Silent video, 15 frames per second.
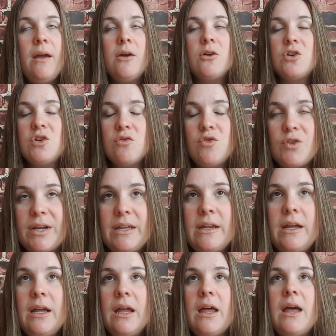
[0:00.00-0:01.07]
or children.
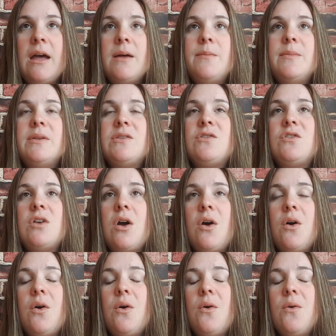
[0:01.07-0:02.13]

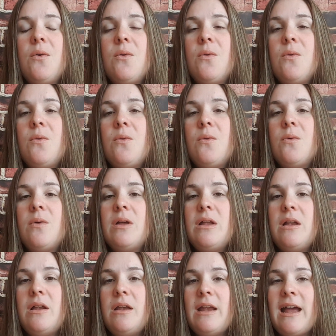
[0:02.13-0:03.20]
So
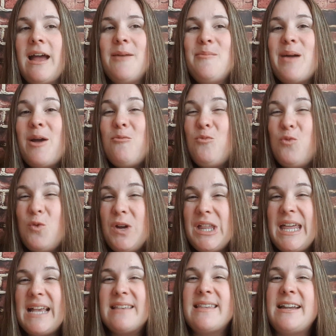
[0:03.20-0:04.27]
I'm
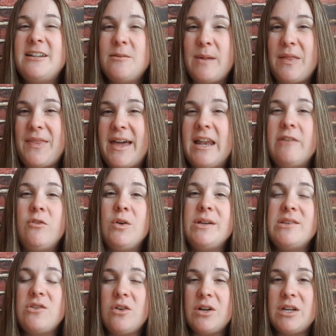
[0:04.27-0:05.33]
really excited about that. I've already
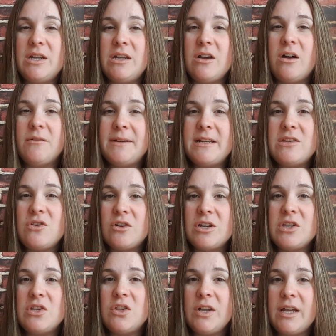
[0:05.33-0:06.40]
started
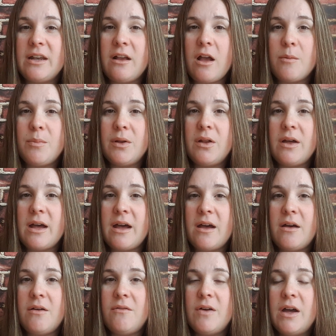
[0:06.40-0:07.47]
to look at a couple
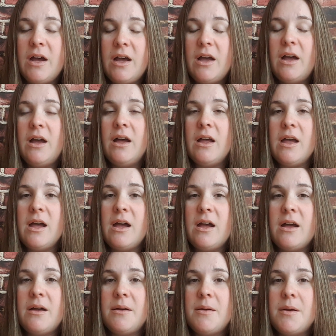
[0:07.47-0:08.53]
of
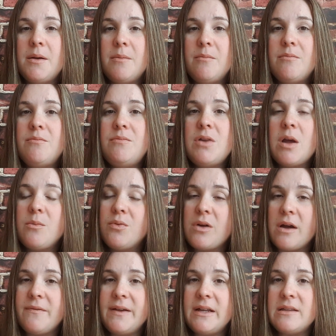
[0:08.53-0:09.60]

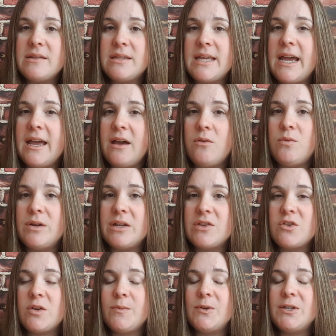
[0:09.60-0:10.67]
nonprofits that I want to
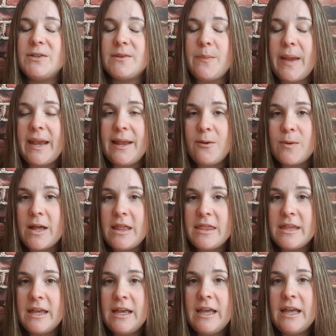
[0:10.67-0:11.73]
start participating with,
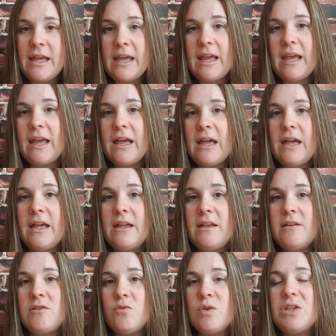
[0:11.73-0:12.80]

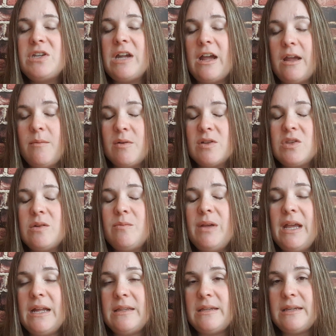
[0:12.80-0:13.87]
and with time I'll
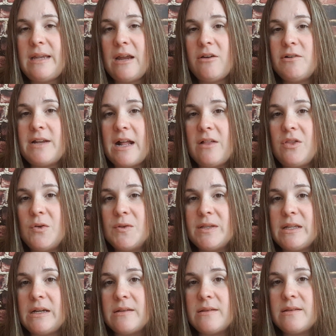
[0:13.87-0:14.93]
begin to narrow down those
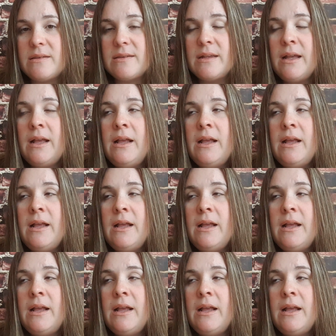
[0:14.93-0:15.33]
lists.